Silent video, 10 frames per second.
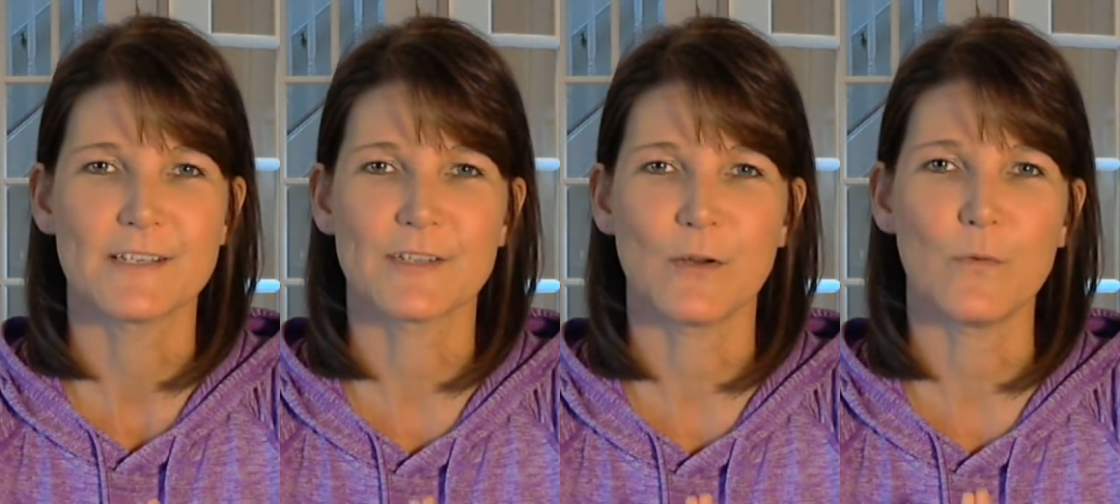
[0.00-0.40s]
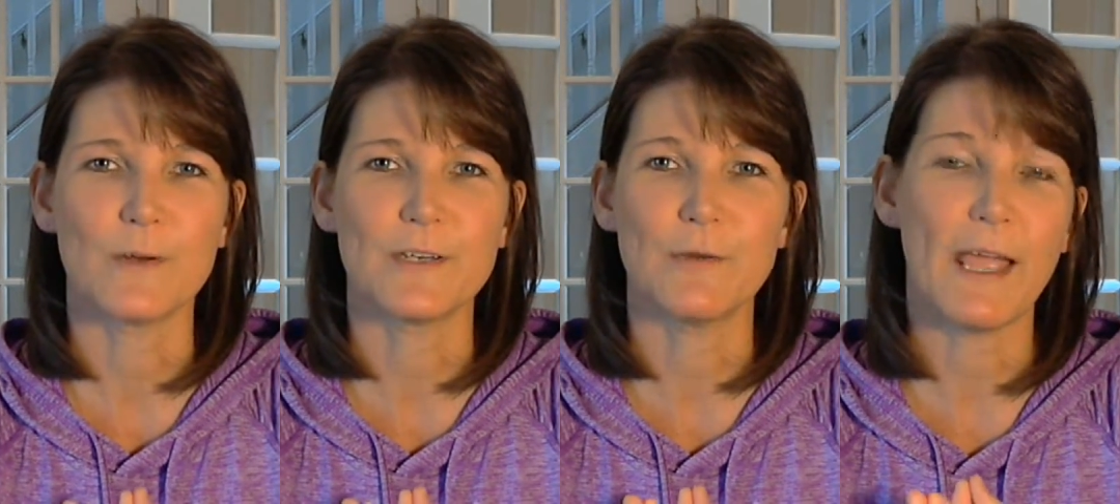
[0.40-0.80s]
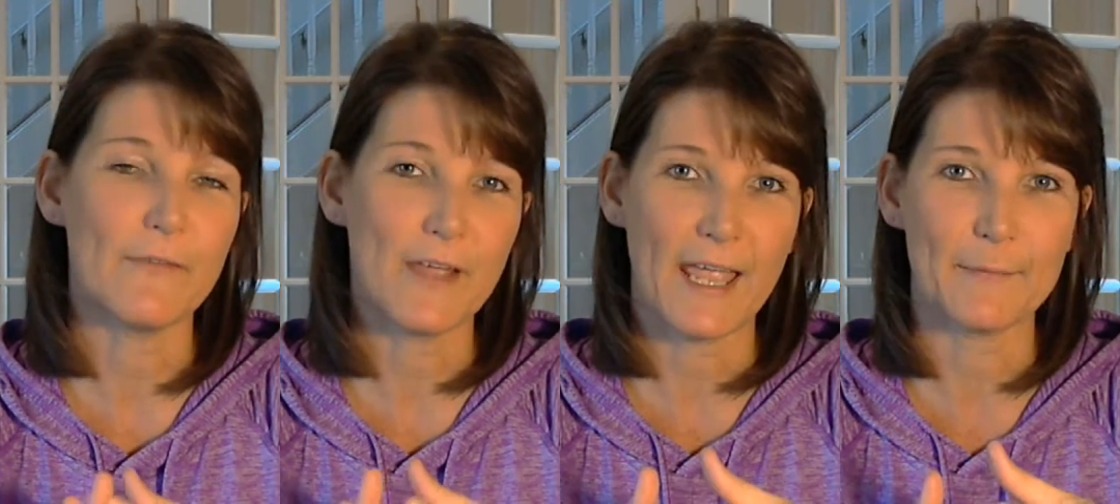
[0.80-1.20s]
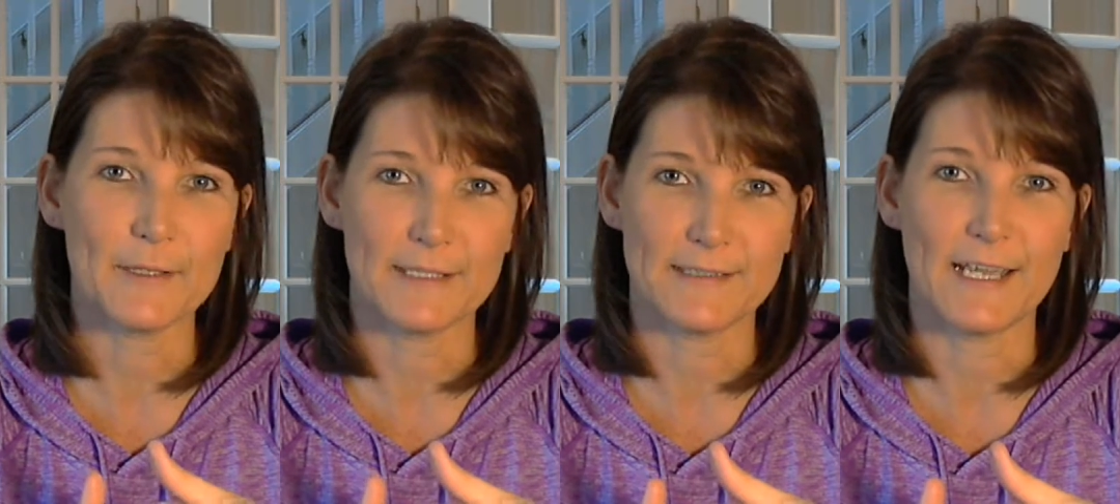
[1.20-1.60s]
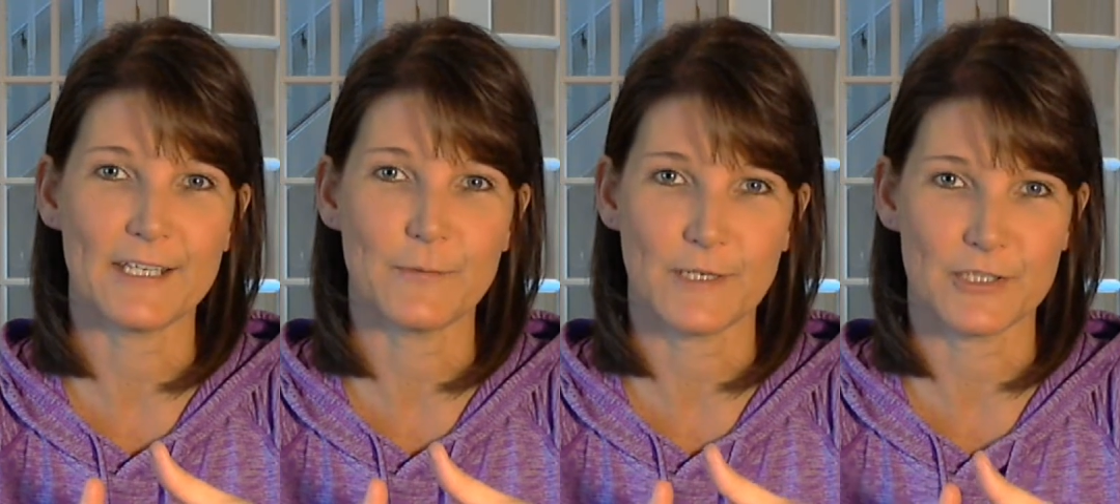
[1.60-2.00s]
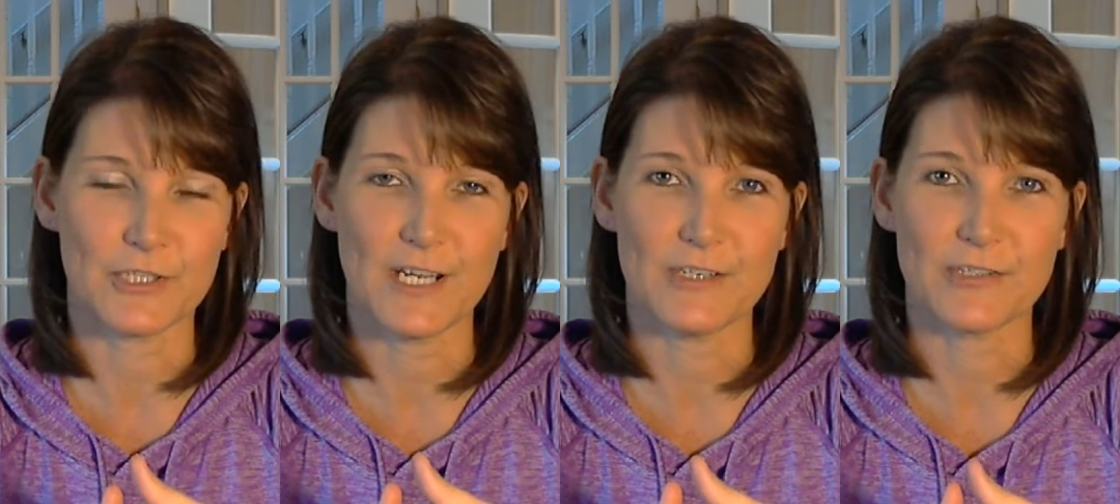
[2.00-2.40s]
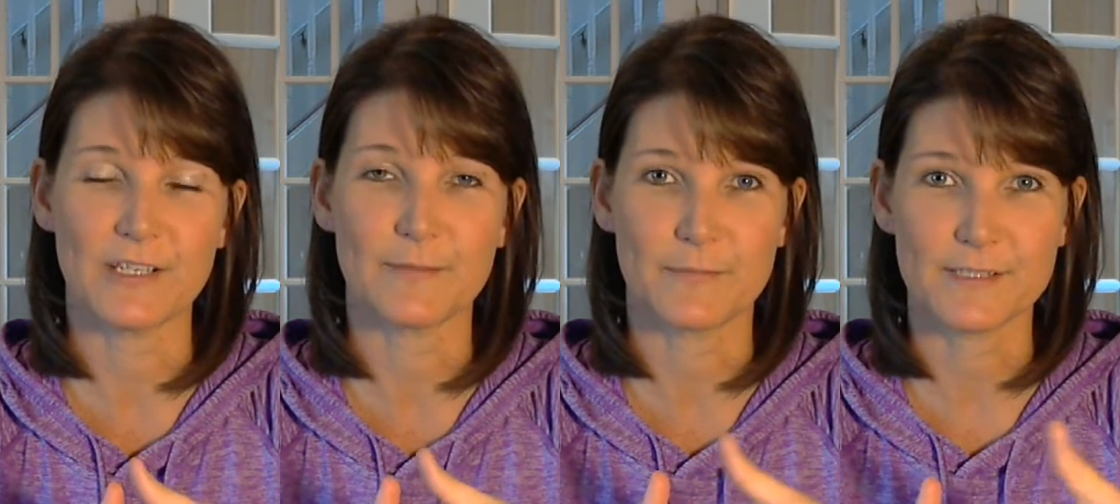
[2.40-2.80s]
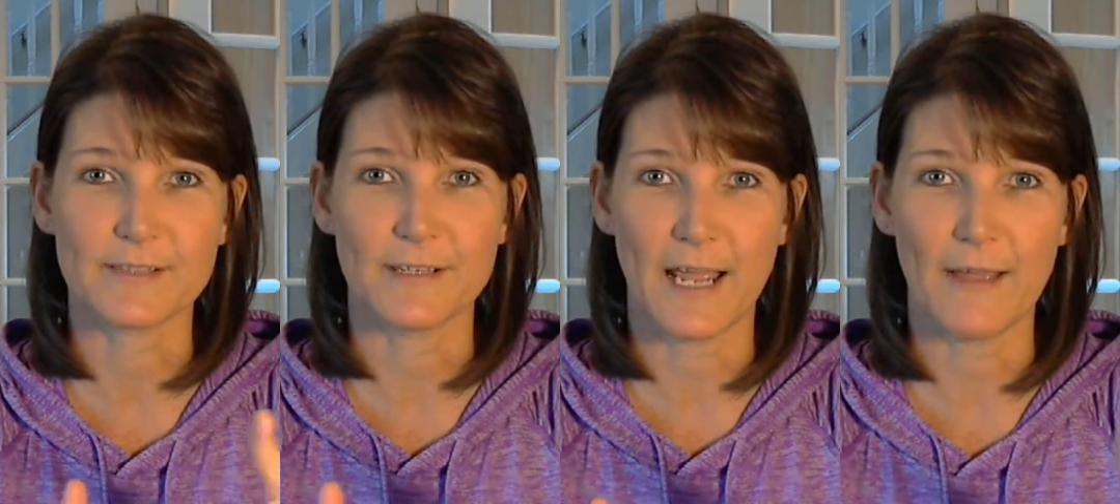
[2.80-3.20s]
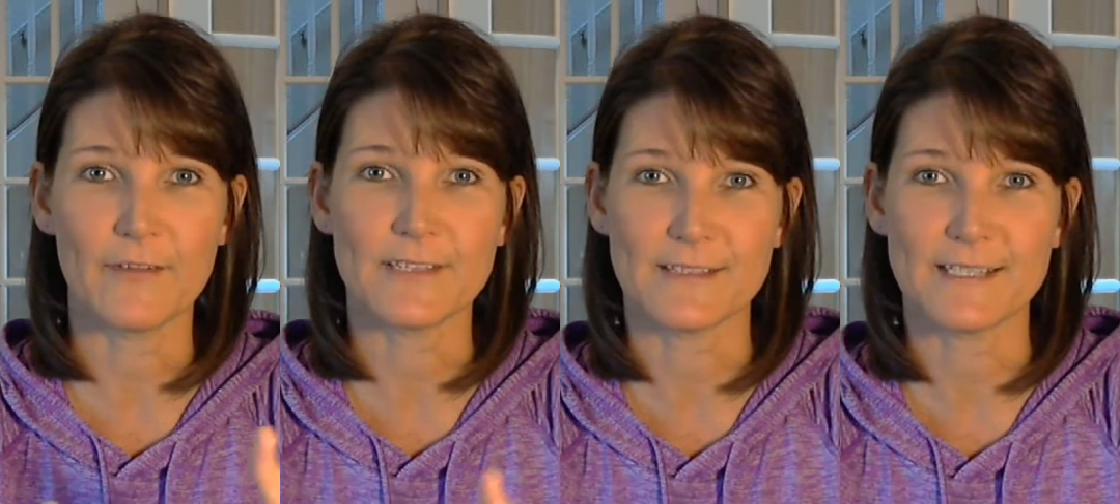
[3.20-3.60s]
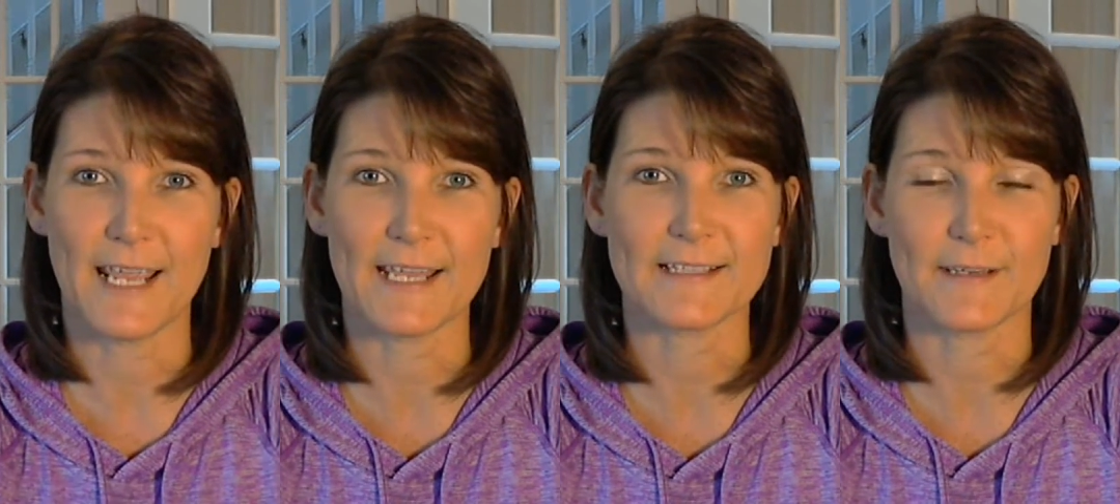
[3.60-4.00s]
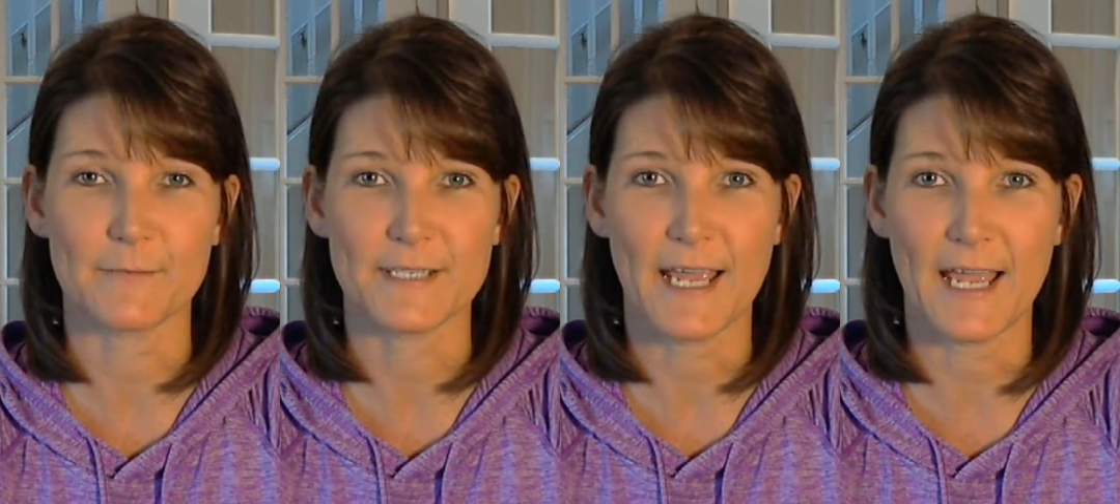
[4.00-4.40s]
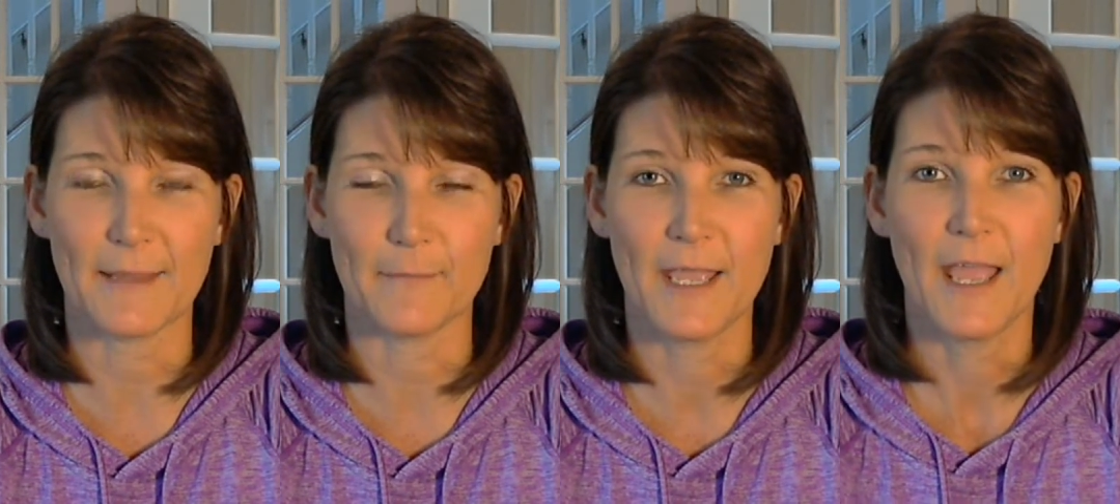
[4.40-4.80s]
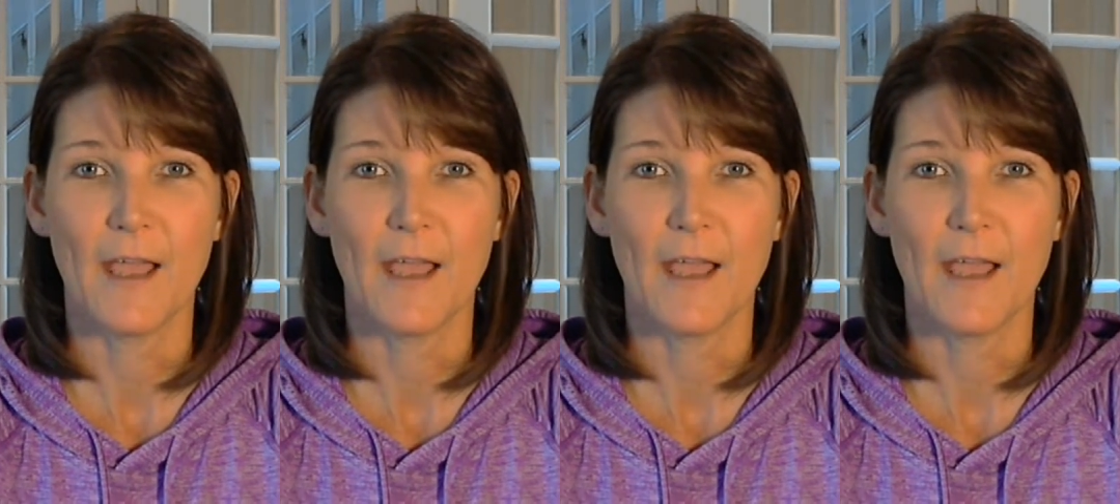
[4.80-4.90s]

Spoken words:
So when you have a habit like that and you want to change it, it's going to obviously take some time.